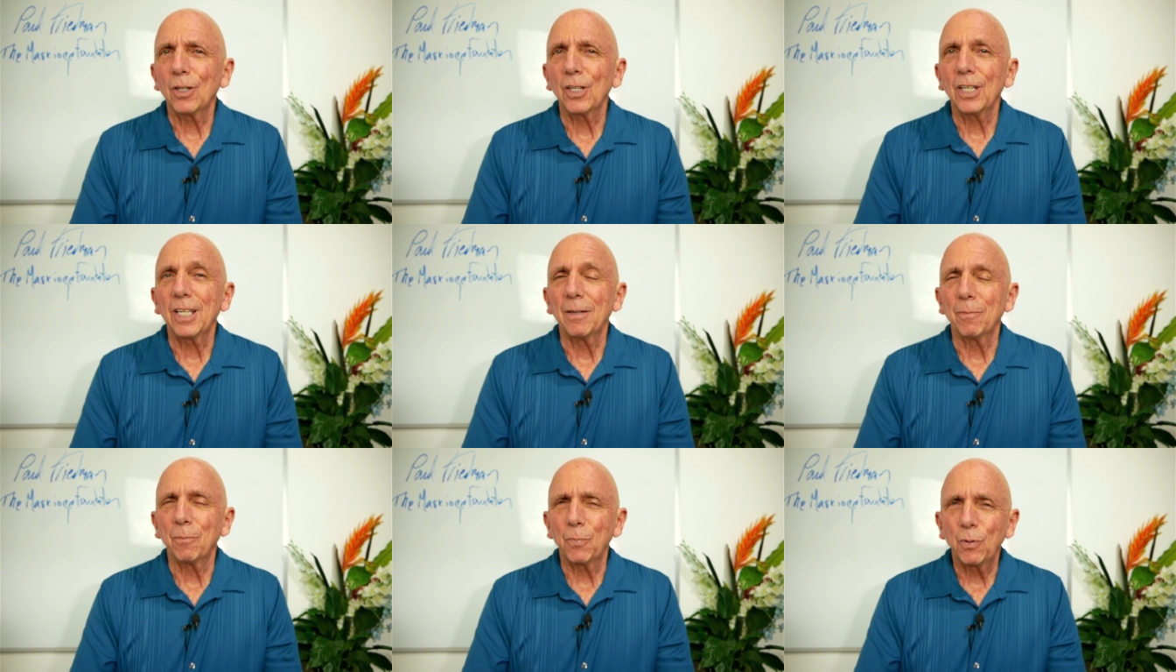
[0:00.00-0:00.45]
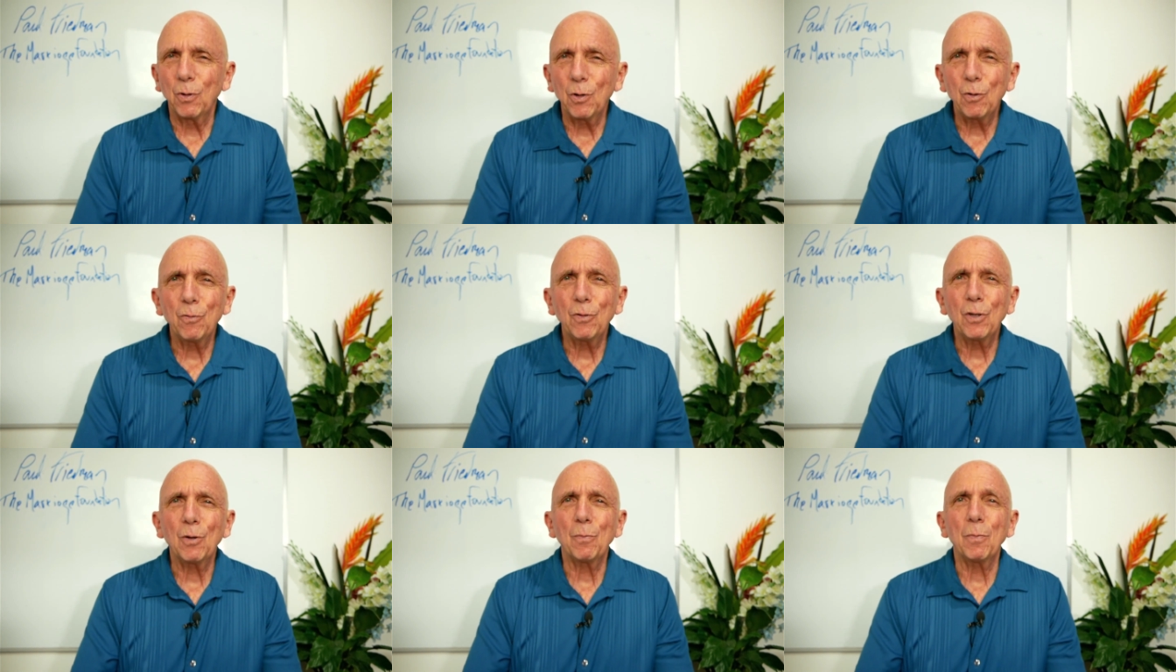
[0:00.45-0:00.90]
improve
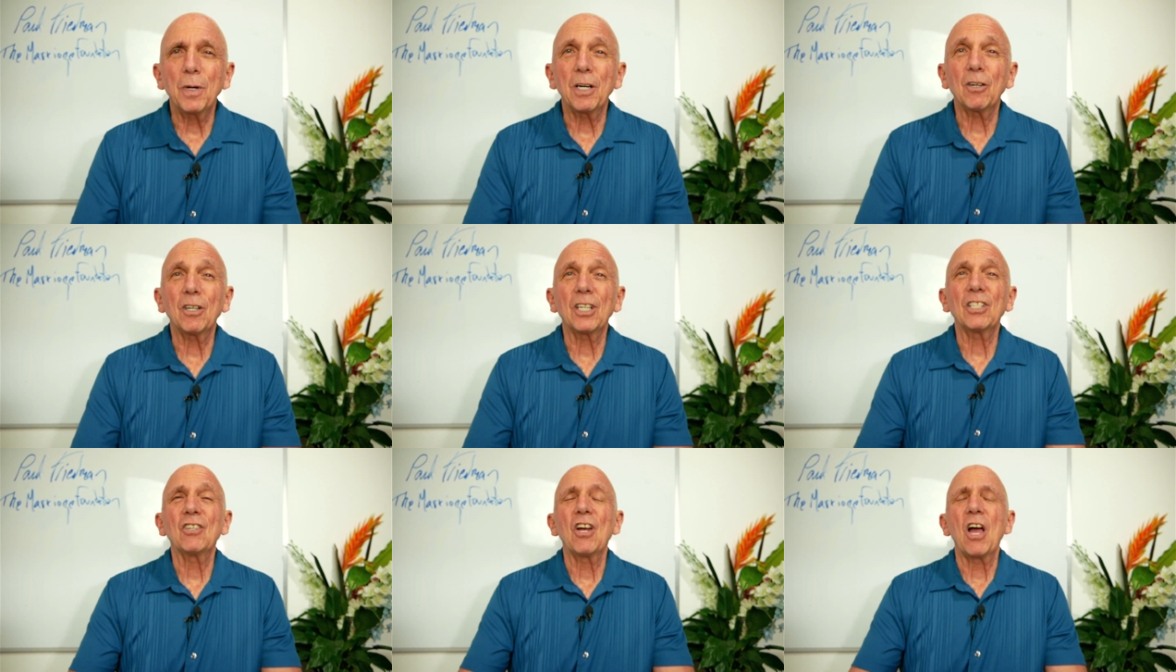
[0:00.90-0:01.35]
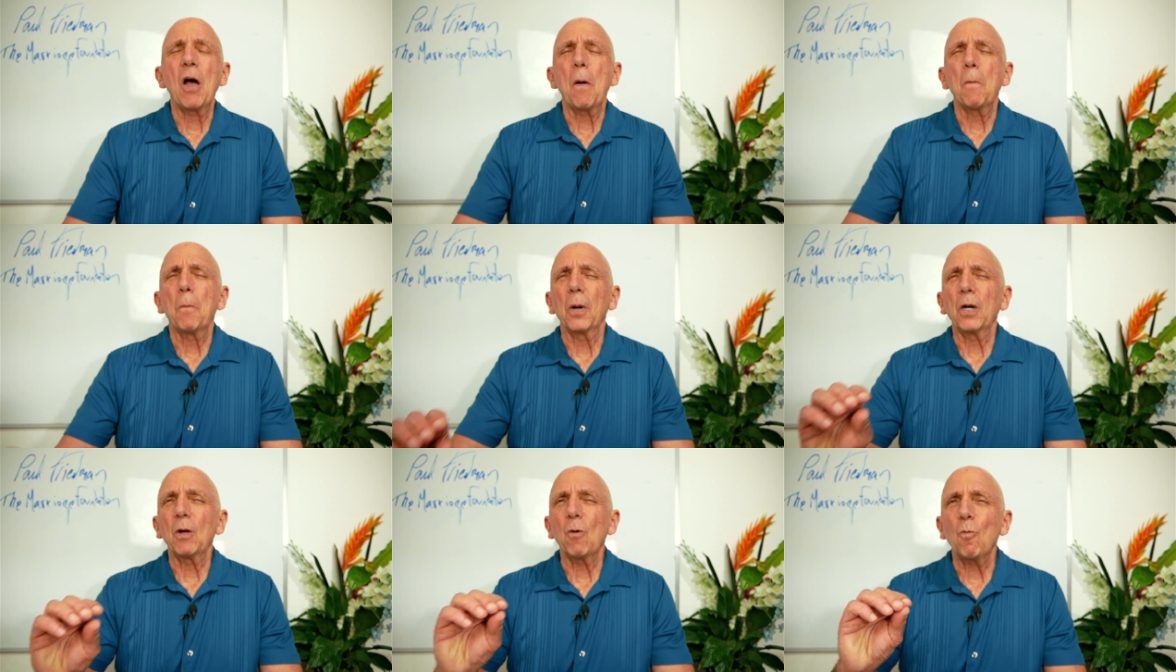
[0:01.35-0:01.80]
your marriage,
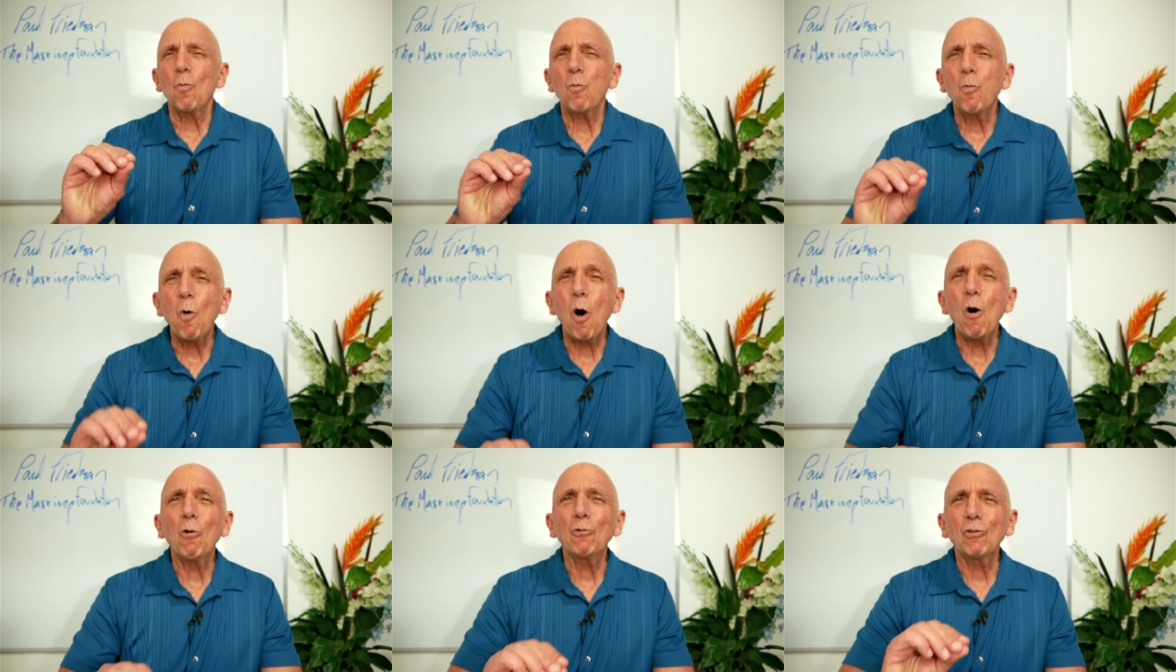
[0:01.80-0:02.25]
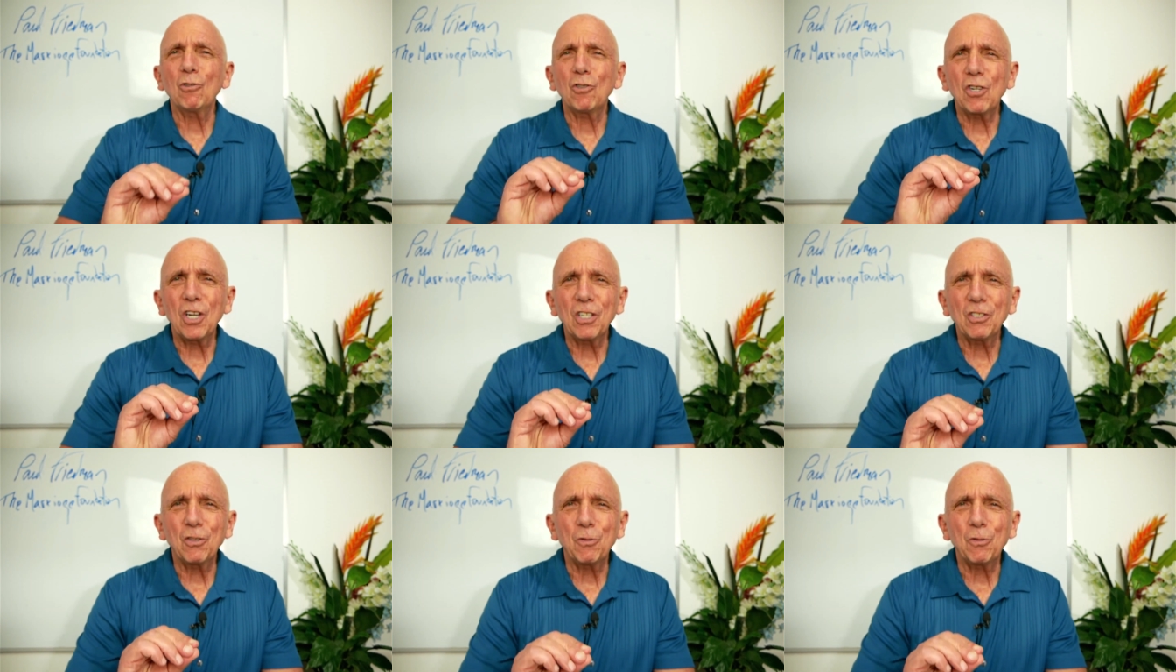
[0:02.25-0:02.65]
but it won't just